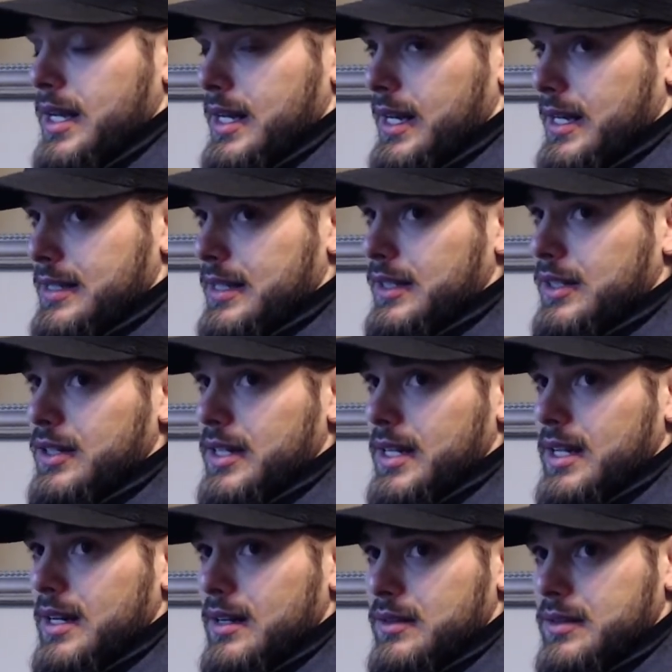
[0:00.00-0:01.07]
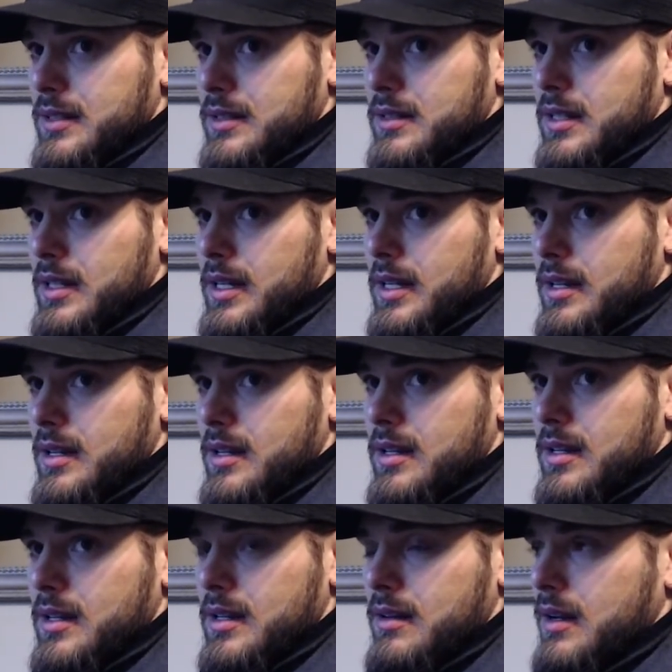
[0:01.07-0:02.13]
As a little kid, I was just like,
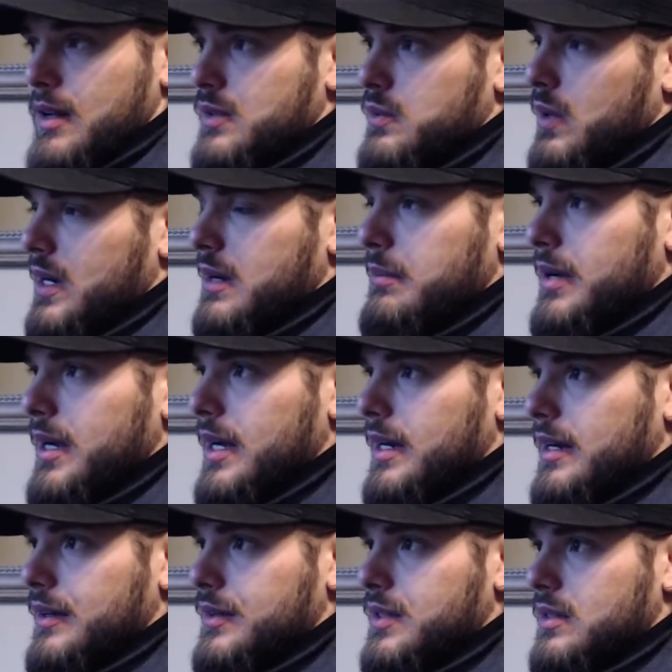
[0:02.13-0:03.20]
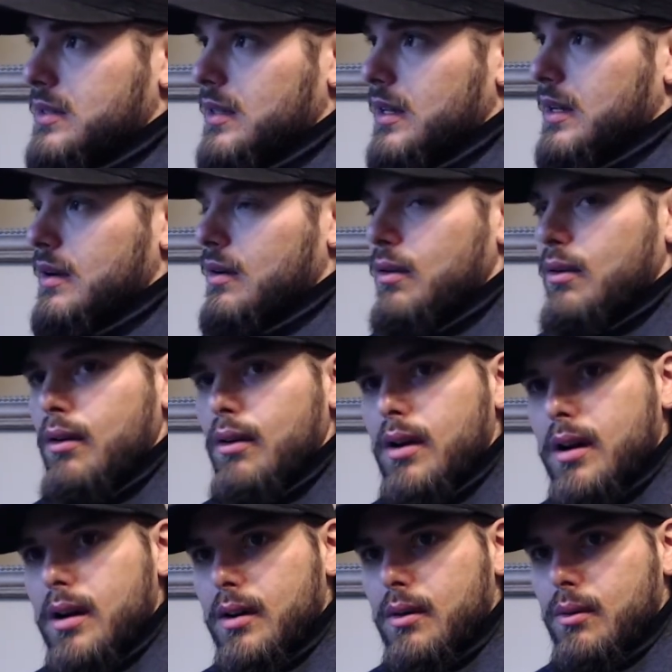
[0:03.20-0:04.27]
I was walking by and I was just like,
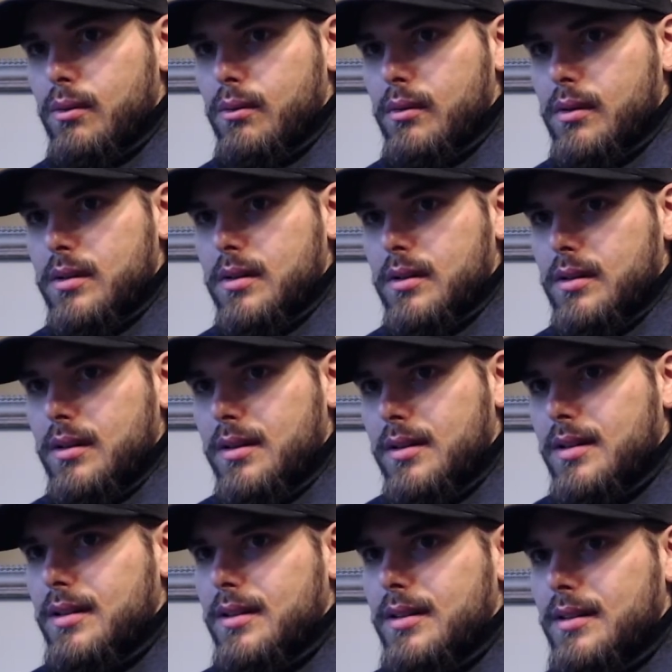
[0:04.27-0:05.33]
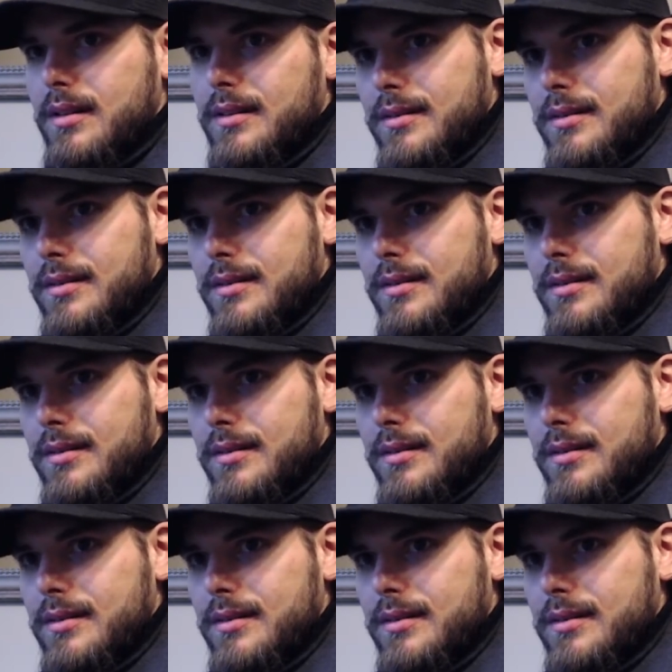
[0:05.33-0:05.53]
"Arr!"